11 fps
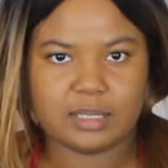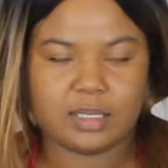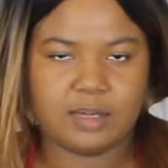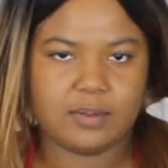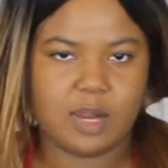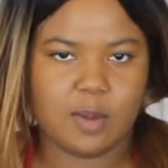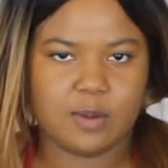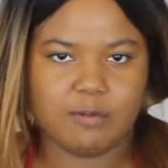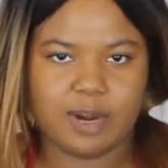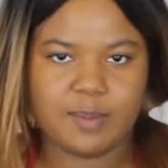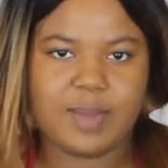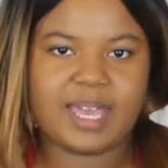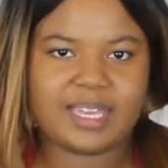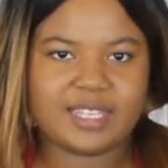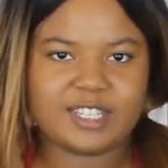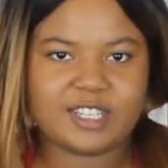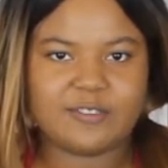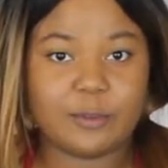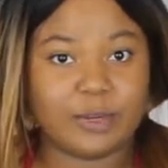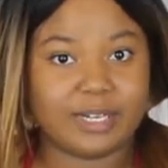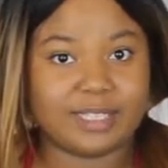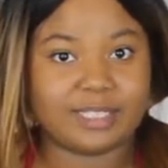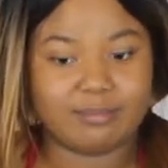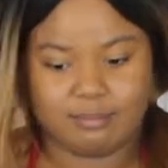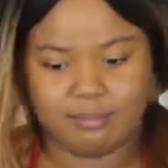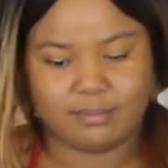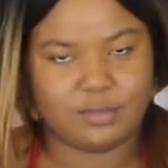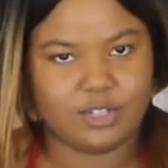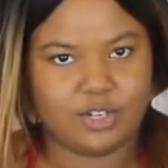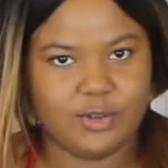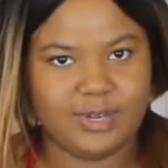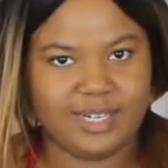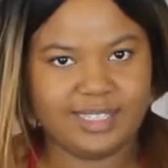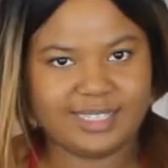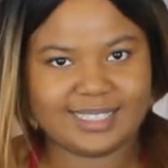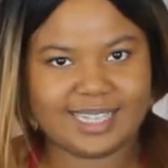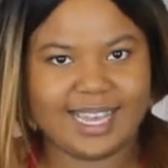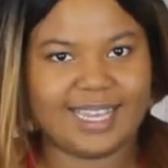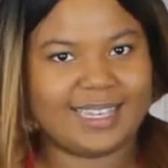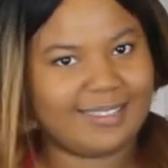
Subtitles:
the oven, I'll be right back in a jiff and we're going to show you what it looks like.